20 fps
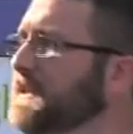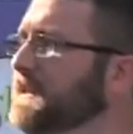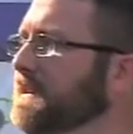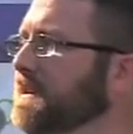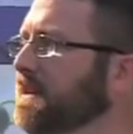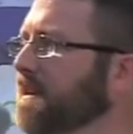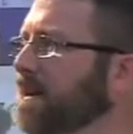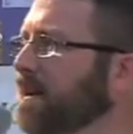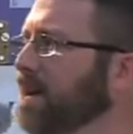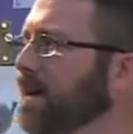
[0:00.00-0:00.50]

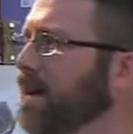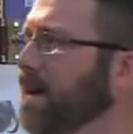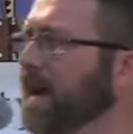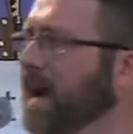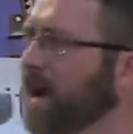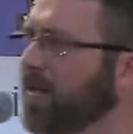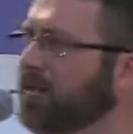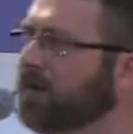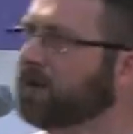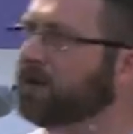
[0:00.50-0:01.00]

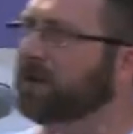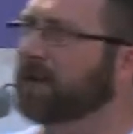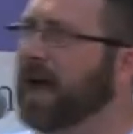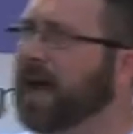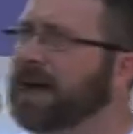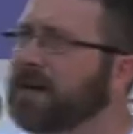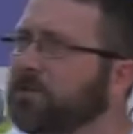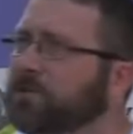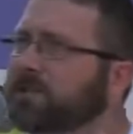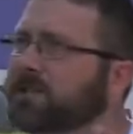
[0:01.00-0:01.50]
And the
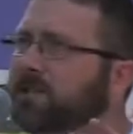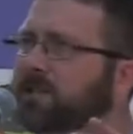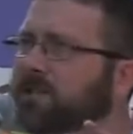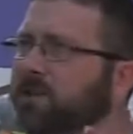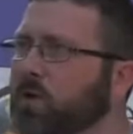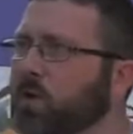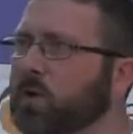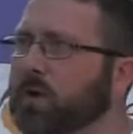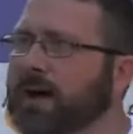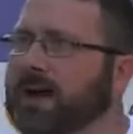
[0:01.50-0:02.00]
light was
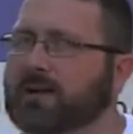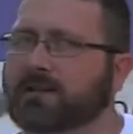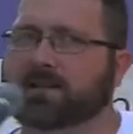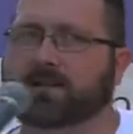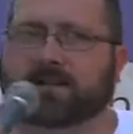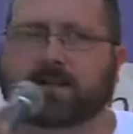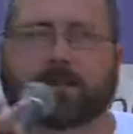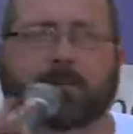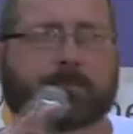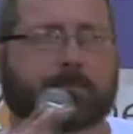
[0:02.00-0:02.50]
just going out
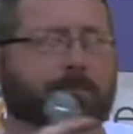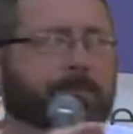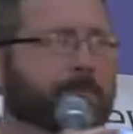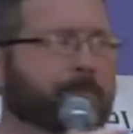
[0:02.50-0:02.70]
to them.